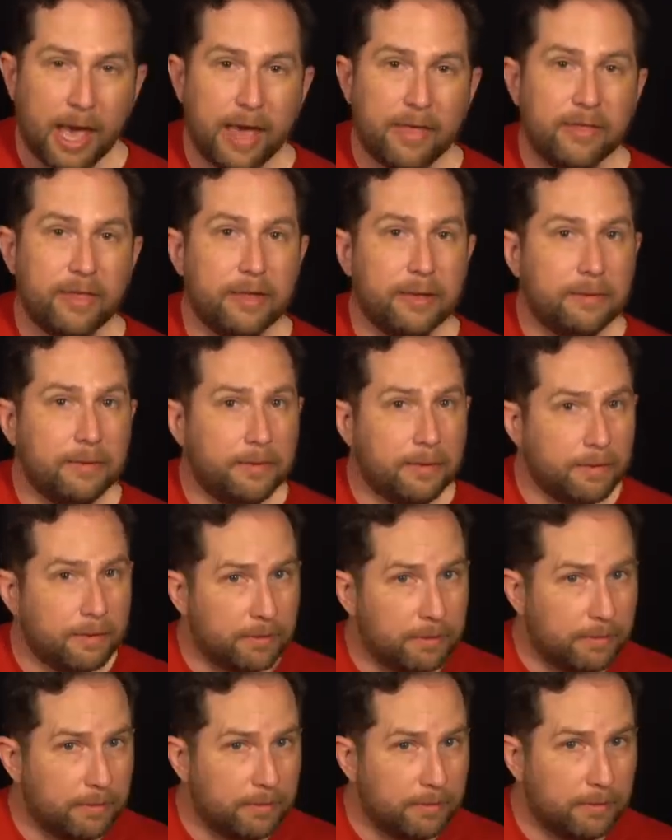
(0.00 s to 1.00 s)
And then
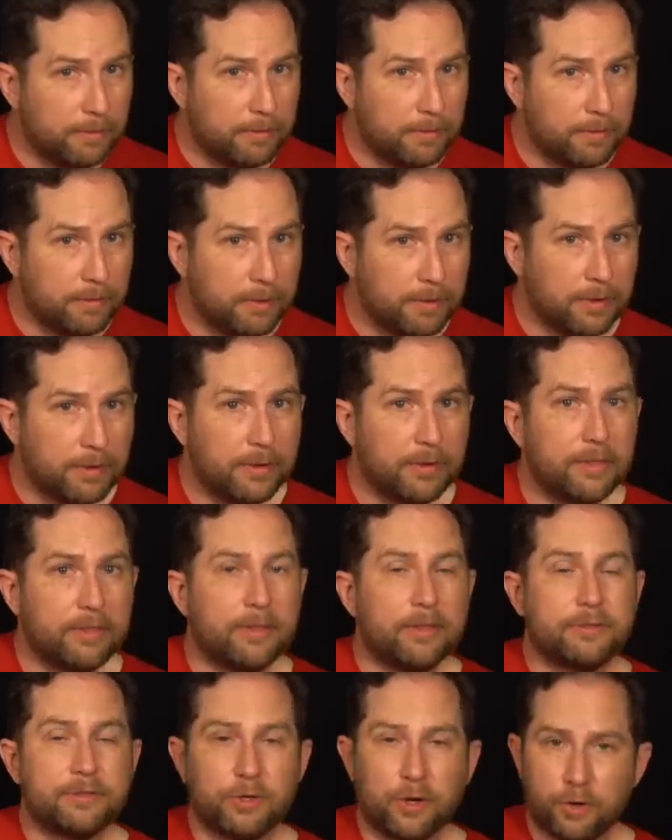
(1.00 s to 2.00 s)

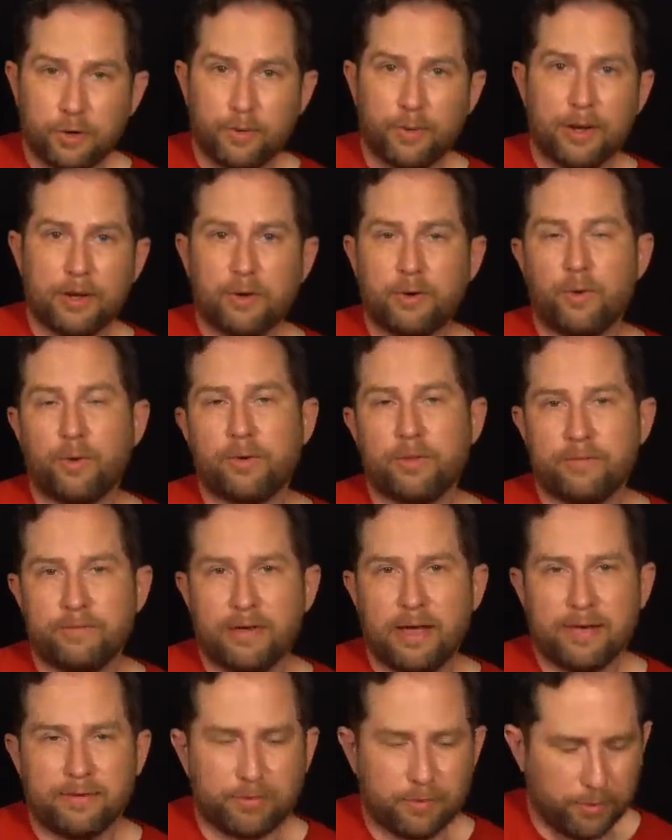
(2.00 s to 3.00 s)
the turnaround chord, the
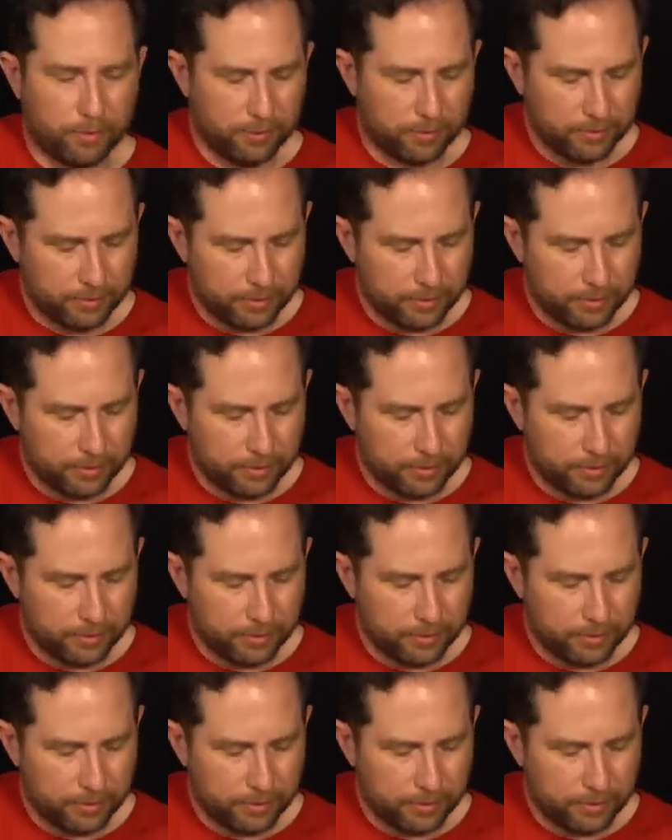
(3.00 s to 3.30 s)
five chord,